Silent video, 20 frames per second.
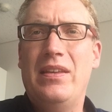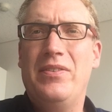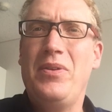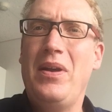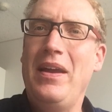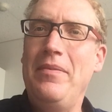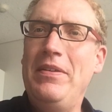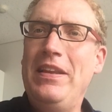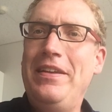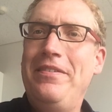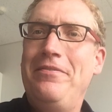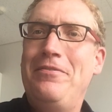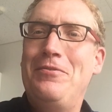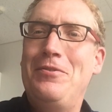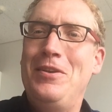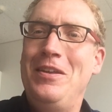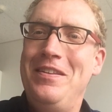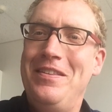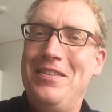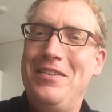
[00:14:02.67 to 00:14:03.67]
So I
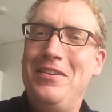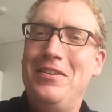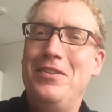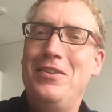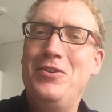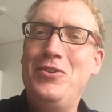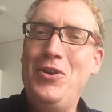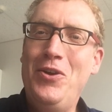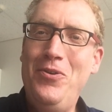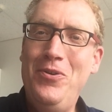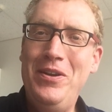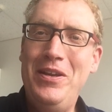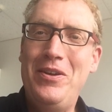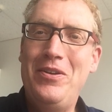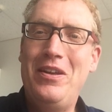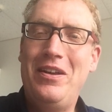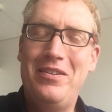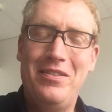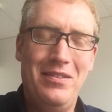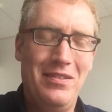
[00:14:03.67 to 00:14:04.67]
mean, the tone,
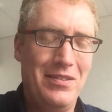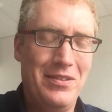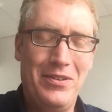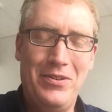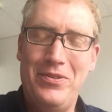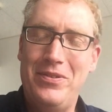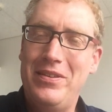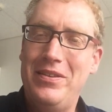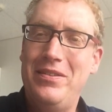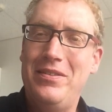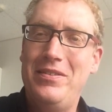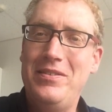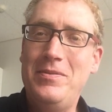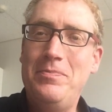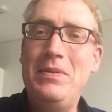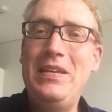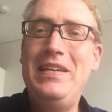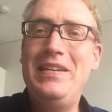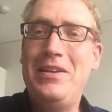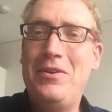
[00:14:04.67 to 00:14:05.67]
or not the tone, the
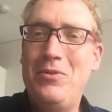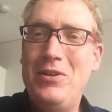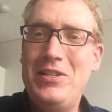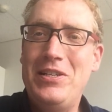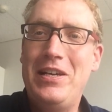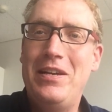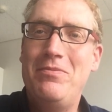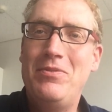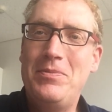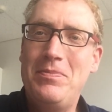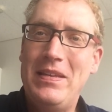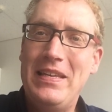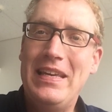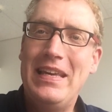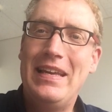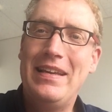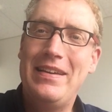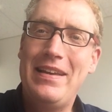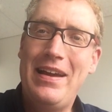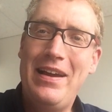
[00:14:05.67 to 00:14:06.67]
speed at which I'm
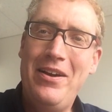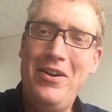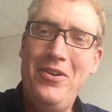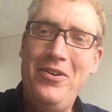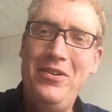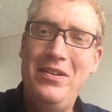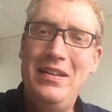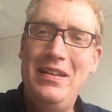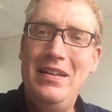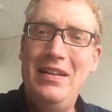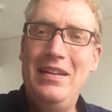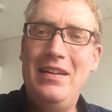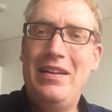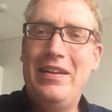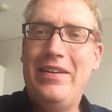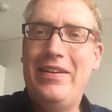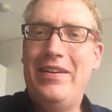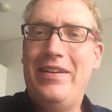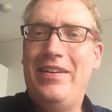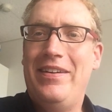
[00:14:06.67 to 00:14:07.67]
speaking now,
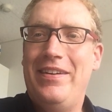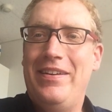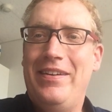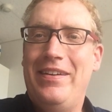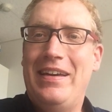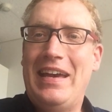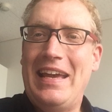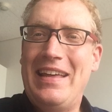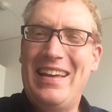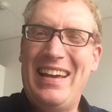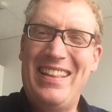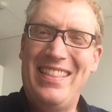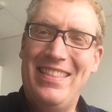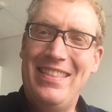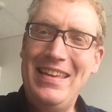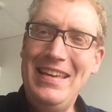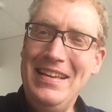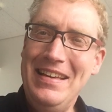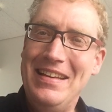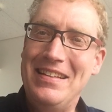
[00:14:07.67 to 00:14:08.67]
I
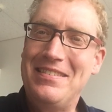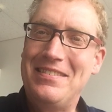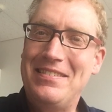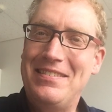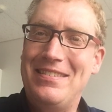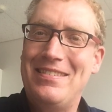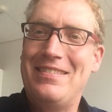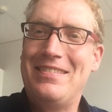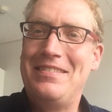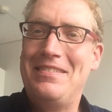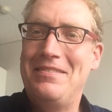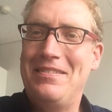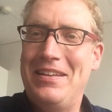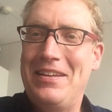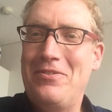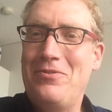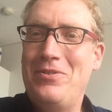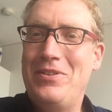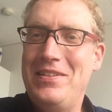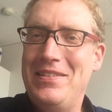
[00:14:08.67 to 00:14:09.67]
think it's
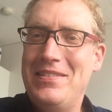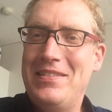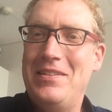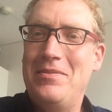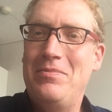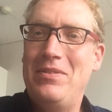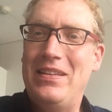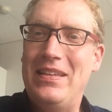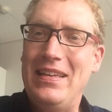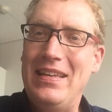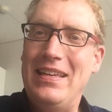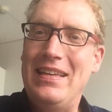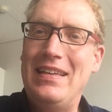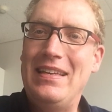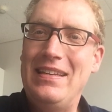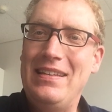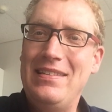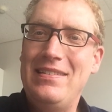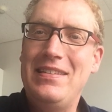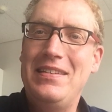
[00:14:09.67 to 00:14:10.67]
like reasonably
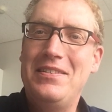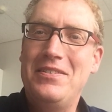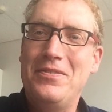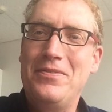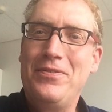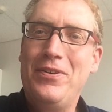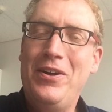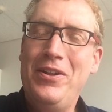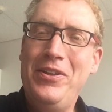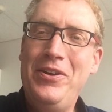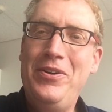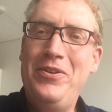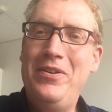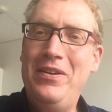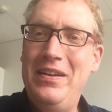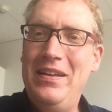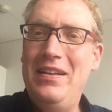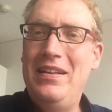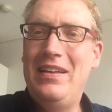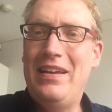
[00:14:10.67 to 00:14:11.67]
easy to follow,
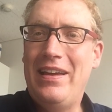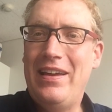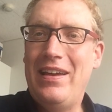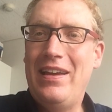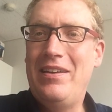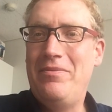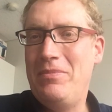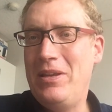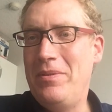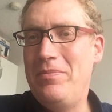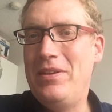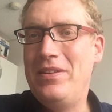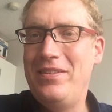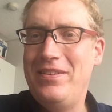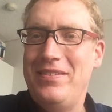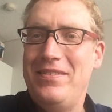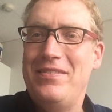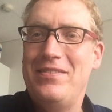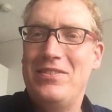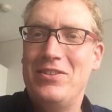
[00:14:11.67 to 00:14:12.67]
and maybe
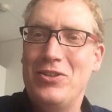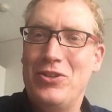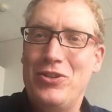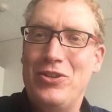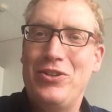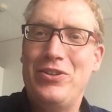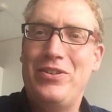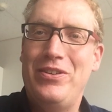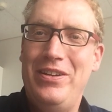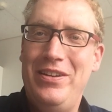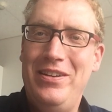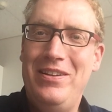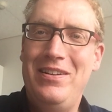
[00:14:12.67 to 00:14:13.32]
this is a good